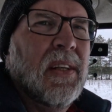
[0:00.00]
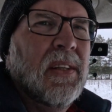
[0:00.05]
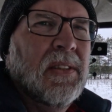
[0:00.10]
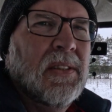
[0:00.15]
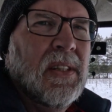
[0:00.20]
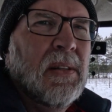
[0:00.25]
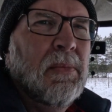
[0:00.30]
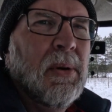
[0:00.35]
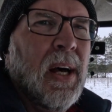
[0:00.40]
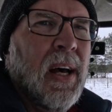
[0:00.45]
you
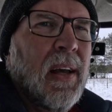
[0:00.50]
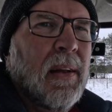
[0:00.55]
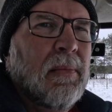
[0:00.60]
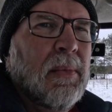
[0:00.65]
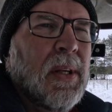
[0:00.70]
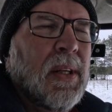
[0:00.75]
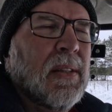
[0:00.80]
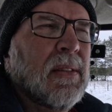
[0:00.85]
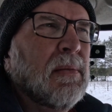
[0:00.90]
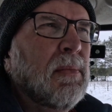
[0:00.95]
see behind
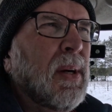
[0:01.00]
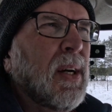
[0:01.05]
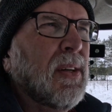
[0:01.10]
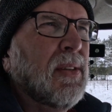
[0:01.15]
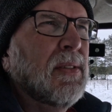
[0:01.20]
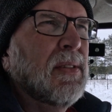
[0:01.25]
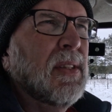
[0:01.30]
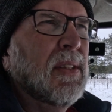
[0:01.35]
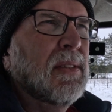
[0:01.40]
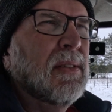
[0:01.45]
me is
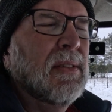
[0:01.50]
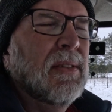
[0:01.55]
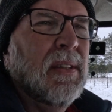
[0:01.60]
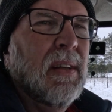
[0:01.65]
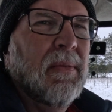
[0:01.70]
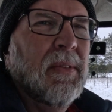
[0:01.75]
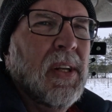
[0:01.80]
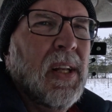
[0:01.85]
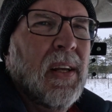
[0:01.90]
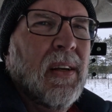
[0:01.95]
about 6 or
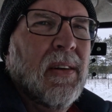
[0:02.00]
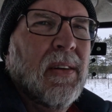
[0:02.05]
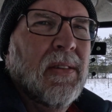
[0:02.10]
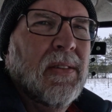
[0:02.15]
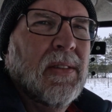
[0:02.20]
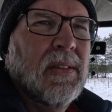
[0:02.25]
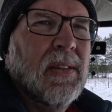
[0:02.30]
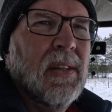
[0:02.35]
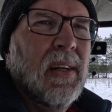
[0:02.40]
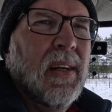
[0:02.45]
7
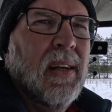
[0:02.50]
acres,